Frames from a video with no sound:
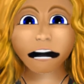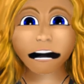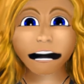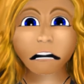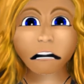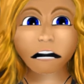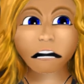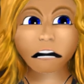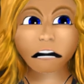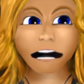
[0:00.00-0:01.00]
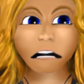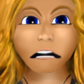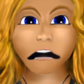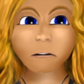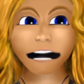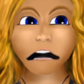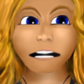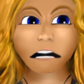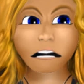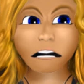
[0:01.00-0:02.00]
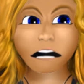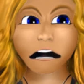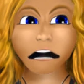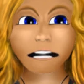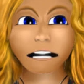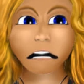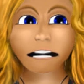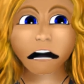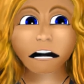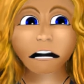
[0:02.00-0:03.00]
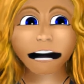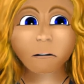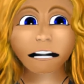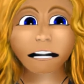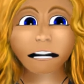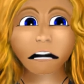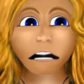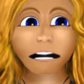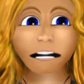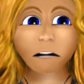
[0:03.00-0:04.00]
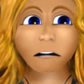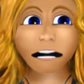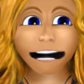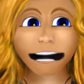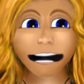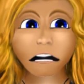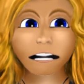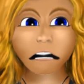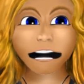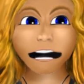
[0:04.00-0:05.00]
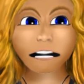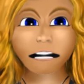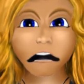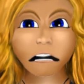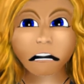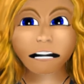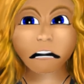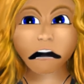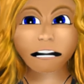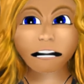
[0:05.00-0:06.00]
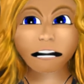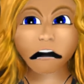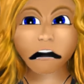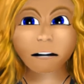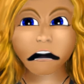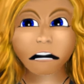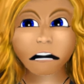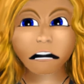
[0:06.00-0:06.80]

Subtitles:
and the younger brothers just sound like female backing vocalists, which sonically sounds good, even though it's still a little weird.